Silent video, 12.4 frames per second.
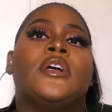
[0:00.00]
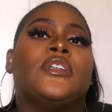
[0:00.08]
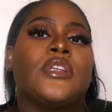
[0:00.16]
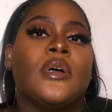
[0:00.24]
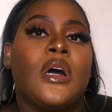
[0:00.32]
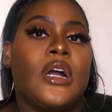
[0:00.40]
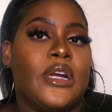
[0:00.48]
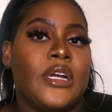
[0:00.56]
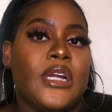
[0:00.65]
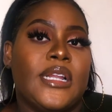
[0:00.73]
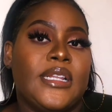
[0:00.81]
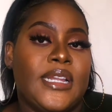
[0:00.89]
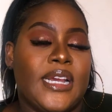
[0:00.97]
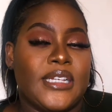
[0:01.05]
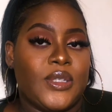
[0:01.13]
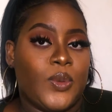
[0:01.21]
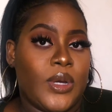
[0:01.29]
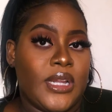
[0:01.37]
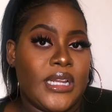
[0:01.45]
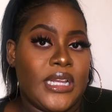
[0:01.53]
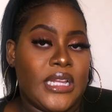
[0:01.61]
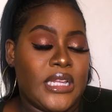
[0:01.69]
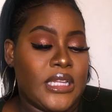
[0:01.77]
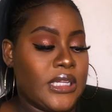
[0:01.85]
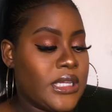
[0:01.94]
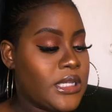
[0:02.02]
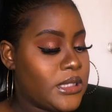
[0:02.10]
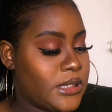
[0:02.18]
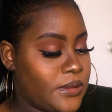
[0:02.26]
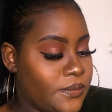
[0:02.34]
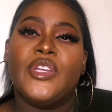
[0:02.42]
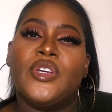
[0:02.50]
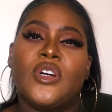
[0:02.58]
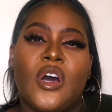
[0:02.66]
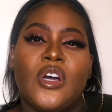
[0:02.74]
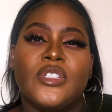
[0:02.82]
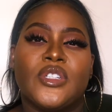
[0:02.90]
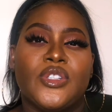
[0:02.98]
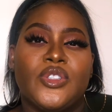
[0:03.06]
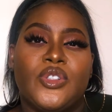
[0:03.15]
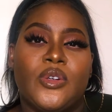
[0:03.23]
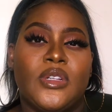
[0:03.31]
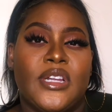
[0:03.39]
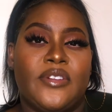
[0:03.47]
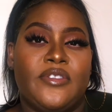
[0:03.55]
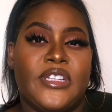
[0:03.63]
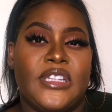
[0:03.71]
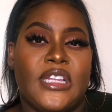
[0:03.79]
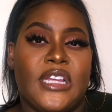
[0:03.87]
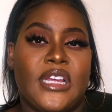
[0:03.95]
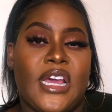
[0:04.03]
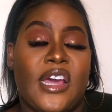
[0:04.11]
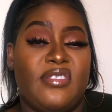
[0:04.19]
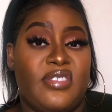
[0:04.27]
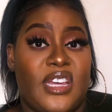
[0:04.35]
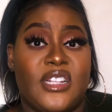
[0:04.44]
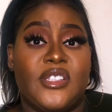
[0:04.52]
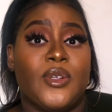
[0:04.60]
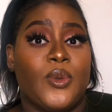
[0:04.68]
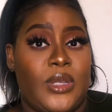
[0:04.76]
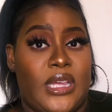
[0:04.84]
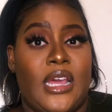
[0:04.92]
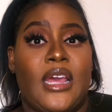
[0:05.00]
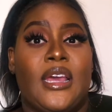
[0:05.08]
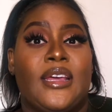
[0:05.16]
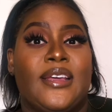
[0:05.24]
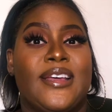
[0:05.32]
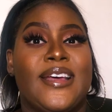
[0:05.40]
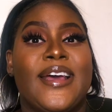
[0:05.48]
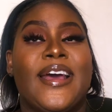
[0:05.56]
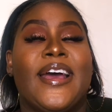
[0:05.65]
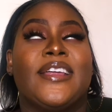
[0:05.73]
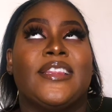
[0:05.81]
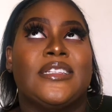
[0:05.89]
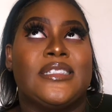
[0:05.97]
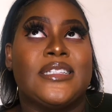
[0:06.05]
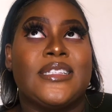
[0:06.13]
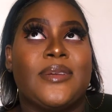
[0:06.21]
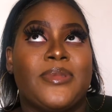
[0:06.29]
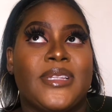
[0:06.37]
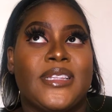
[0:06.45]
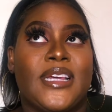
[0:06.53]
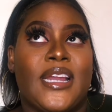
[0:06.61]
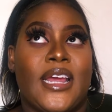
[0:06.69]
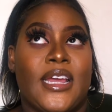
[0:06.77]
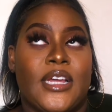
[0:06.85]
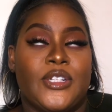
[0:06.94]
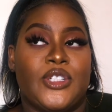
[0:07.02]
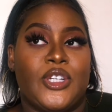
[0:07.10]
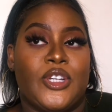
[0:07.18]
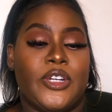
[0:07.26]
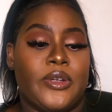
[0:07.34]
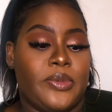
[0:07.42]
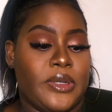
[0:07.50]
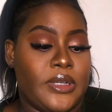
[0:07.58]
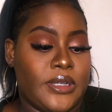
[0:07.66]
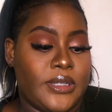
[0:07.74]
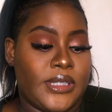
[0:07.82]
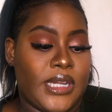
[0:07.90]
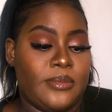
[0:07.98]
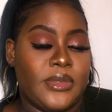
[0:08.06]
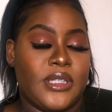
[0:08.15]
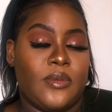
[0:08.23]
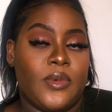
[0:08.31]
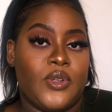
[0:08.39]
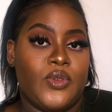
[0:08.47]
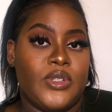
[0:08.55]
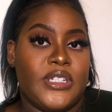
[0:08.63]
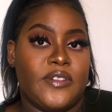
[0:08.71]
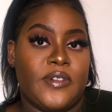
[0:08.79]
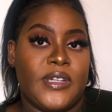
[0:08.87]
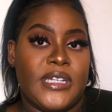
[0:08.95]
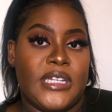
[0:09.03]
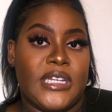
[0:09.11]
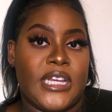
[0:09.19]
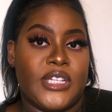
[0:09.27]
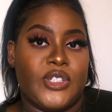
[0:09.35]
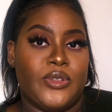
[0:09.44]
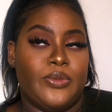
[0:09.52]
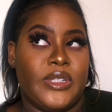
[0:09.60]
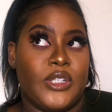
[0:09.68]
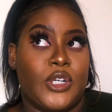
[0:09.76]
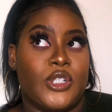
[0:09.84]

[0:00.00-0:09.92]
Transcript: So our next one is, you can't control everything, and that's okay. This is something that I had to learn because I'm someone who definitely likes to be in